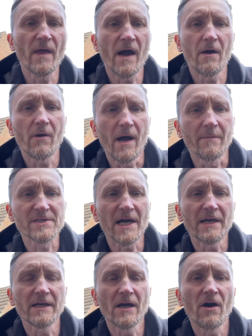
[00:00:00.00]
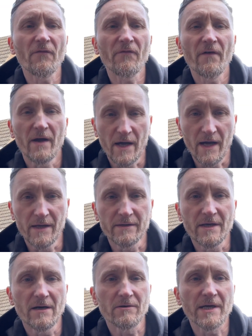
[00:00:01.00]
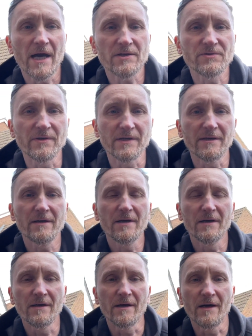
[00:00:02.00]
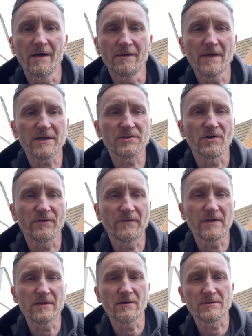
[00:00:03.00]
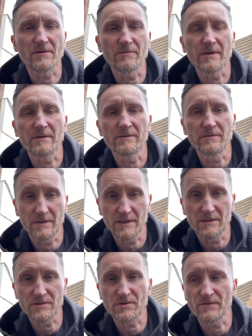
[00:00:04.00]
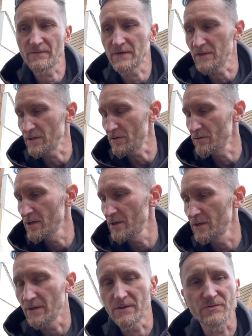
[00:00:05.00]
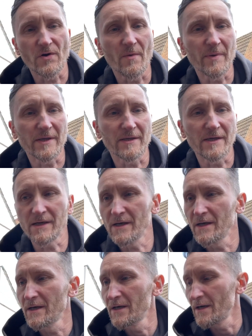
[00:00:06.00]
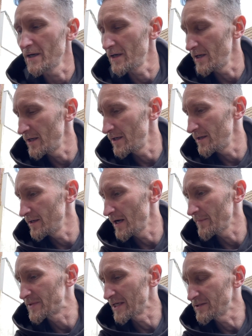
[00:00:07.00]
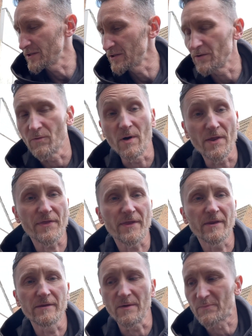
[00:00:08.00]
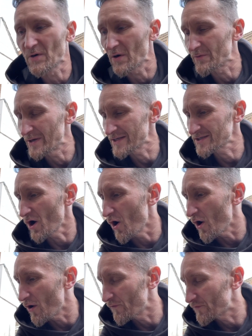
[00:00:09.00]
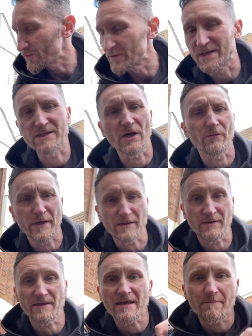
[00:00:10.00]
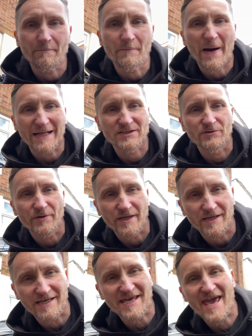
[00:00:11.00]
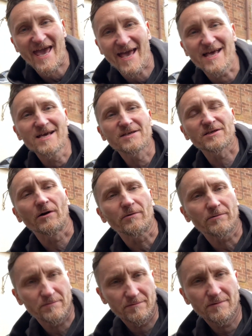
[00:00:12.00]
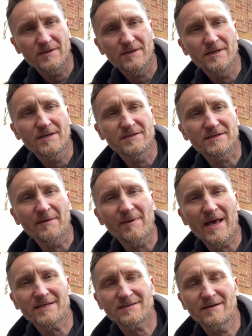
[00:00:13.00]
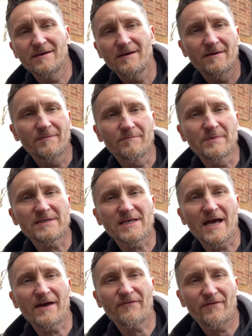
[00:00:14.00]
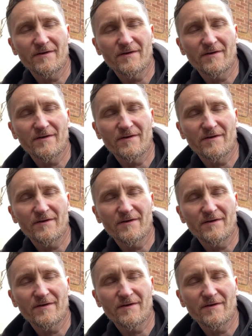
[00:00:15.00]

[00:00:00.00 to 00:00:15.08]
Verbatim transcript: now, I'm signing off and I'll catch you in the uh, next short video. So we're going to do another short video dropping the, uh, updating you with the progress of restoring the battery. Yeah. So stay blessed, be safe,